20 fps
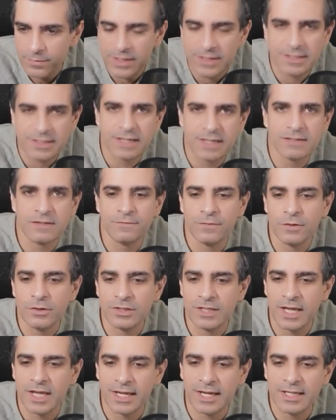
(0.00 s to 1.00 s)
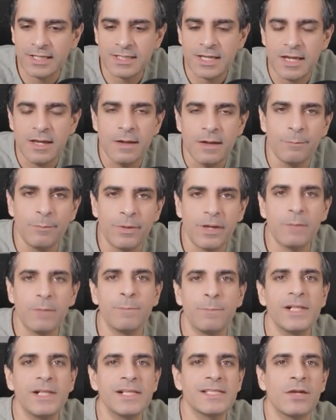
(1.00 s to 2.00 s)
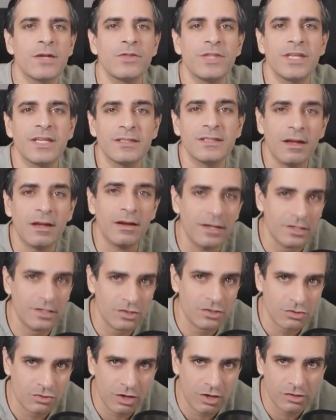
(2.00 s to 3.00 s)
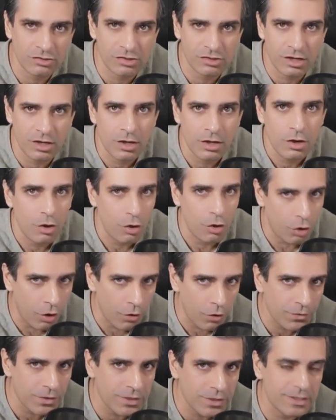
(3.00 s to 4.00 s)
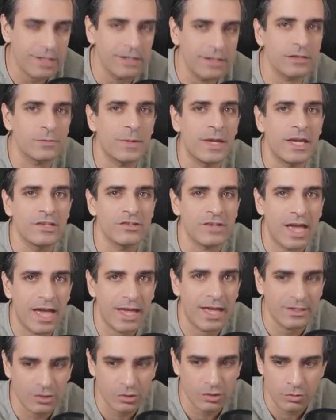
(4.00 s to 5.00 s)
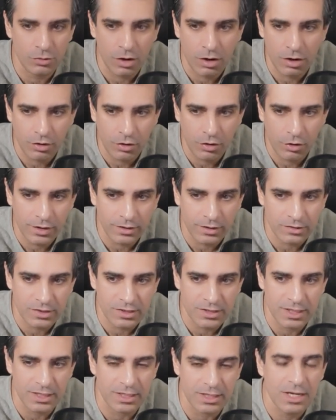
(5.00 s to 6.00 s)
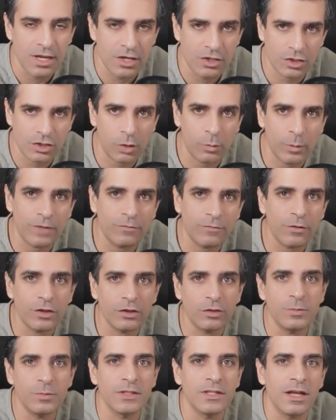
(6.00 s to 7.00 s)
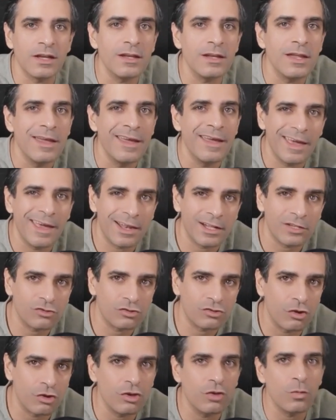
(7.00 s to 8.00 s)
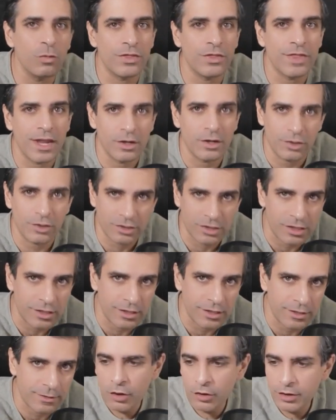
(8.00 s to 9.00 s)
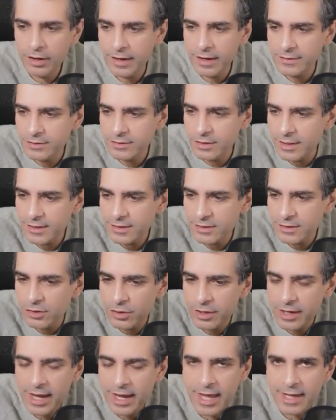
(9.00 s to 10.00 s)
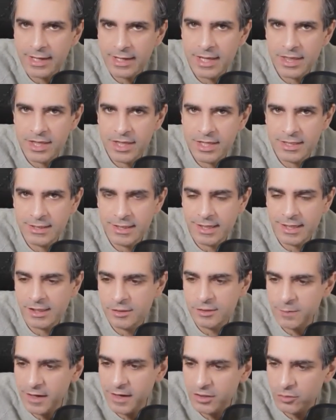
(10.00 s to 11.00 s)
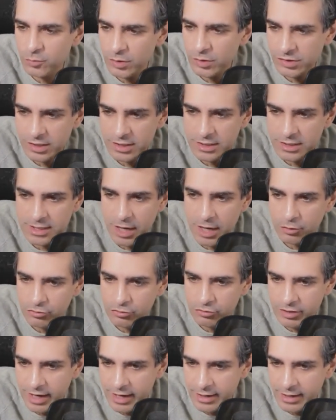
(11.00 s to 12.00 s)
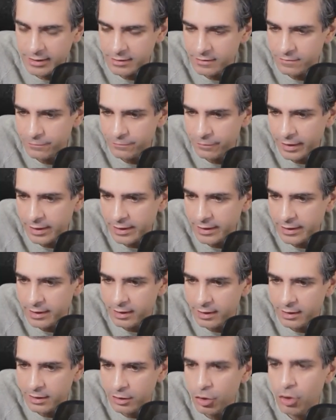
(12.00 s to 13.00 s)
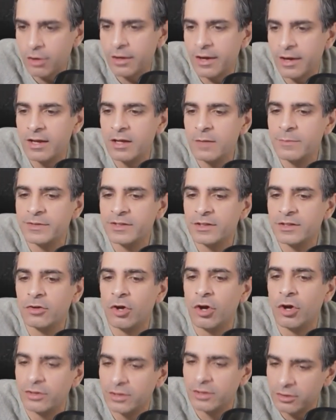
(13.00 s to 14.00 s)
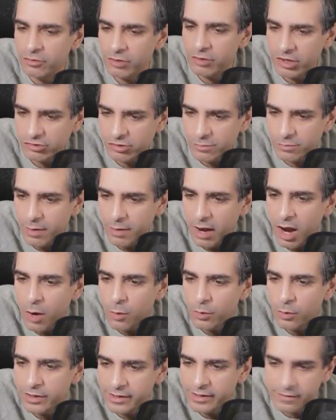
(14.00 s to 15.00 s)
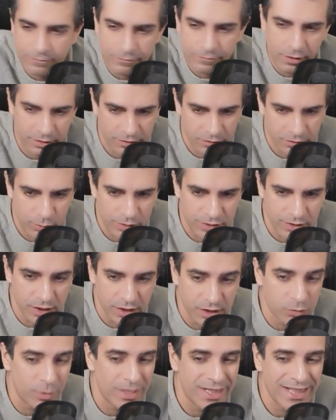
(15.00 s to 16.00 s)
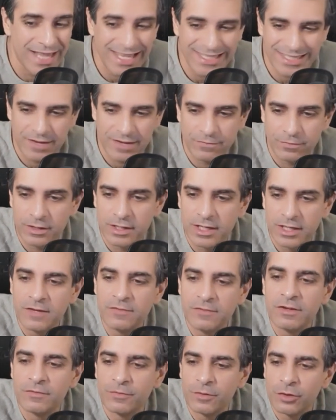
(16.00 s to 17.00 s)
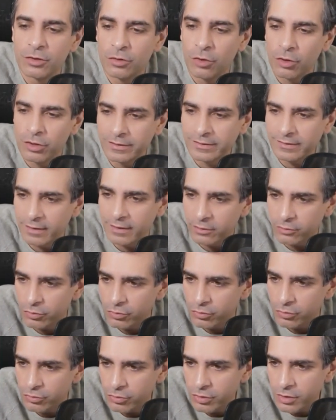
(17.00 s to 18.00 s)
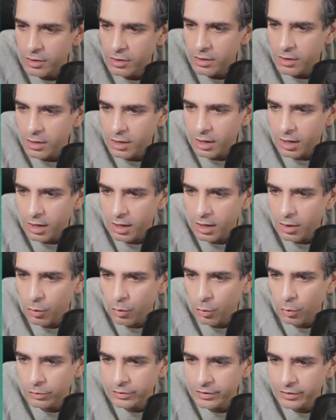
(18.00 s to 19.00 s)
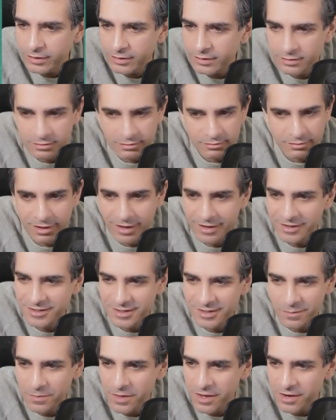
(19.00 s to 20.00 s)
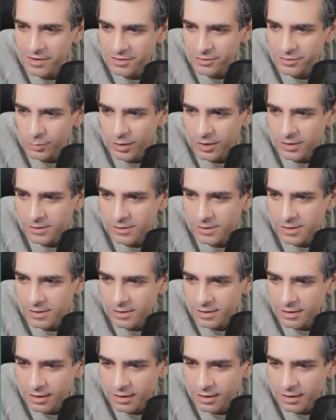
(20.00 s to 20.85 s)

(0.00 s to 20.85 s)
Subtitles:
This takes a few seconds, but it builds out the entire structure of the sales page as you are going to see. So I'll wait for it to be done and I'll show you what that looks like. Okay, so let's look at this sales page, which is now created. Finally, unlock unlimited content creation power and get faster results with less effort, even if you're not a tech guru. All these links up there as well